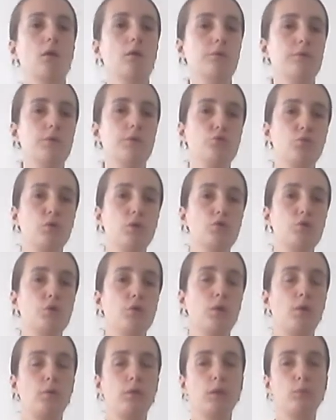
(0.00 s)

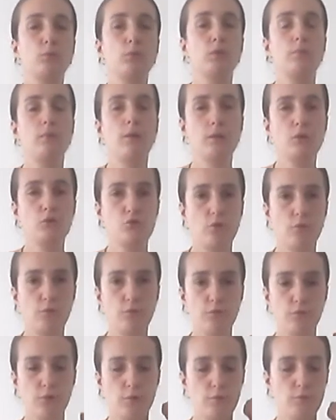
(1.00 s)
situation, how can we manage
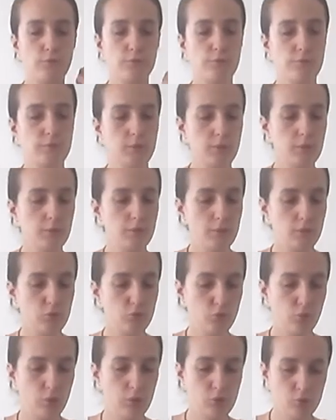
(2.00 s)
ourselves in this
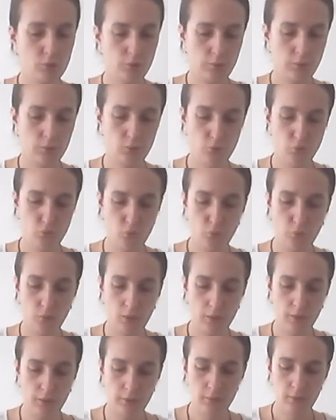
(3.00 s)
situation, and so
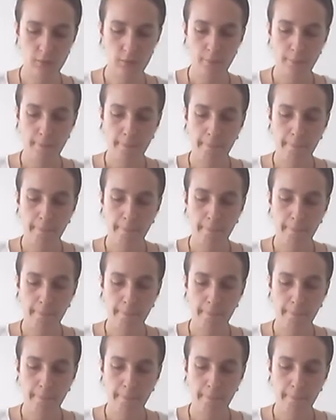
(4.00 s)
on.